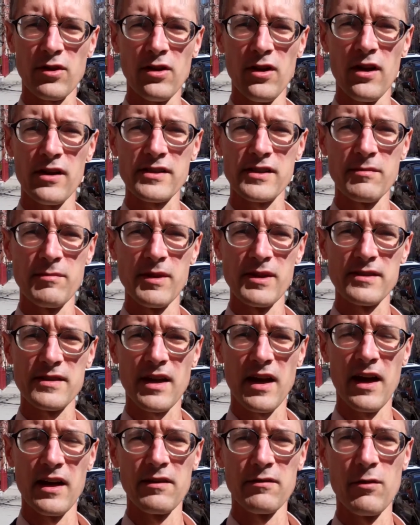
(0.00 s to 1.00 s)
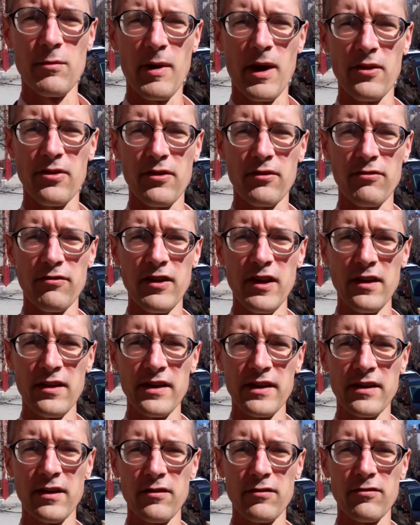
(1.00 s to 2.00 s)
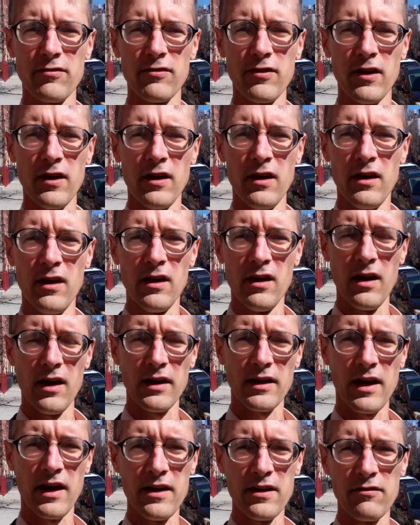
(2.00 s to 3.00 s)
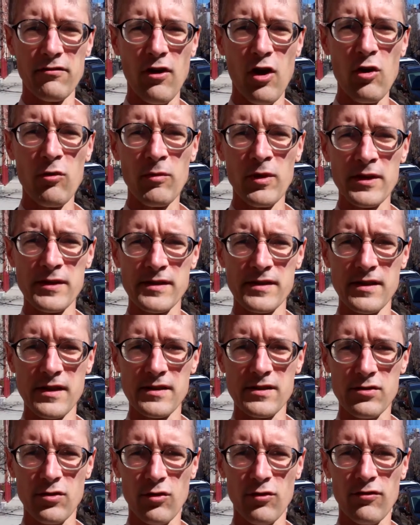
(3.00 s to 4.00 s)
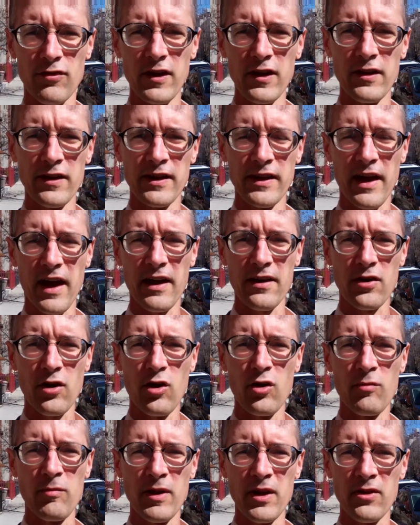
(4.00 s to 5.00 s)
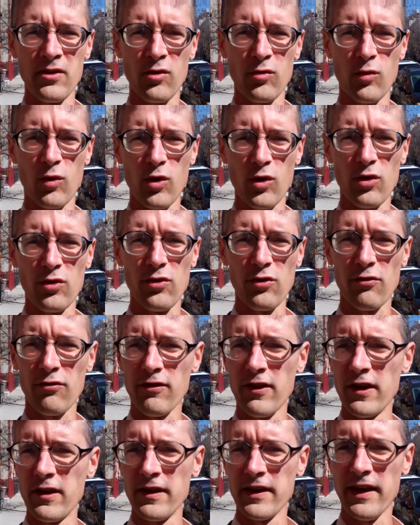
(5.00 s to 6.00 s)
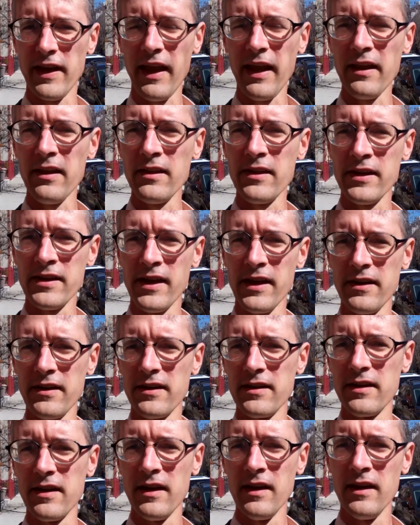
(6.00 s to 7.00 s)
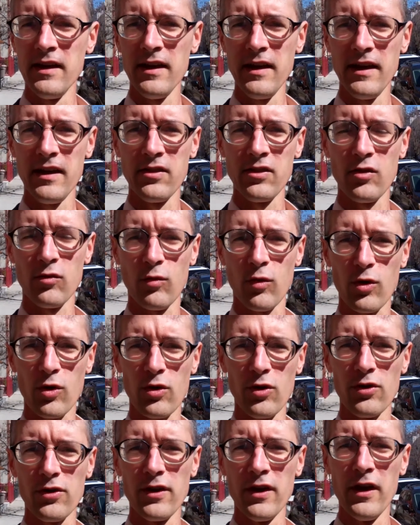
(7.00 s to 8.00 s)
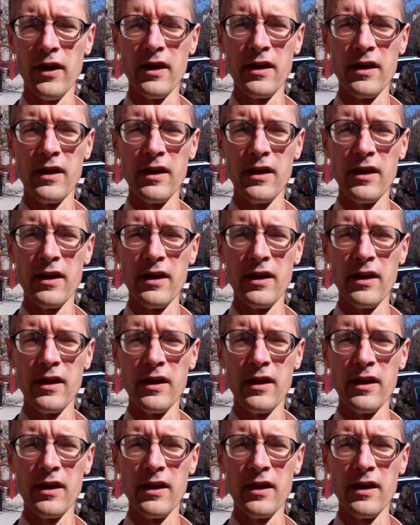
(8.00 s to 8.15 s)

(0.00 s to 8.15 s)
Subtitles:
Colostomy is kind of about the feeling of a kind of homelessness or feeling at home in the world or feeling alienated in the world.